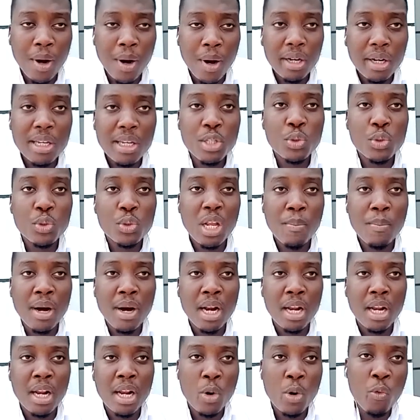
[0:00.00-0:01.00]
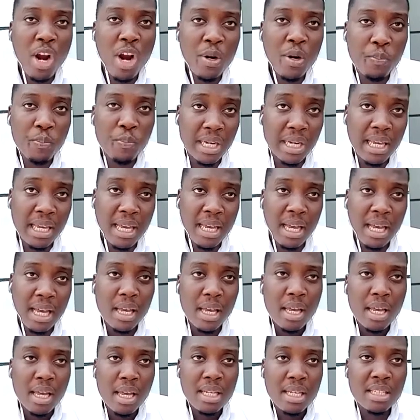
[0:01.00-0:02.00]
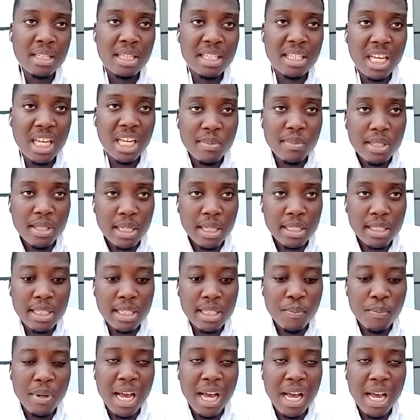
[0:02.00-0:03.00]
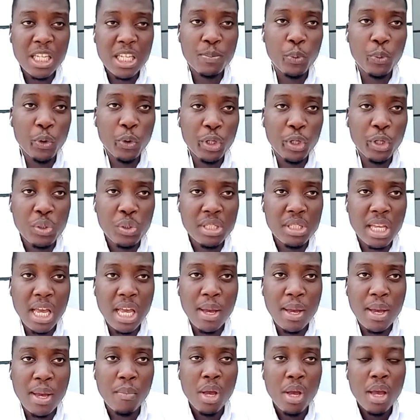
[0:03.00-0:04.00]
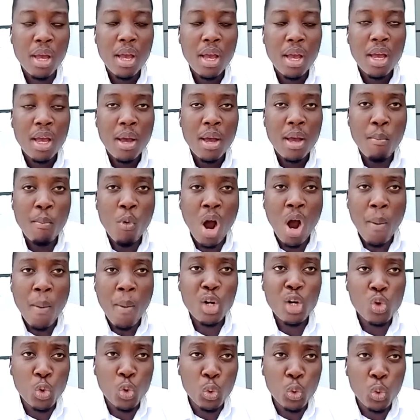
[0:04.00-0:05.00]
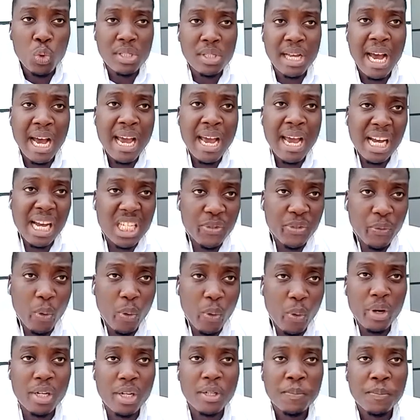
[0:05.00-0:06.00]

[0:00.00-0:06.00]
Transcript: Sulemana, the Rennes player. It's the same team that has produced Mohamed Kudus, the Ajax forward.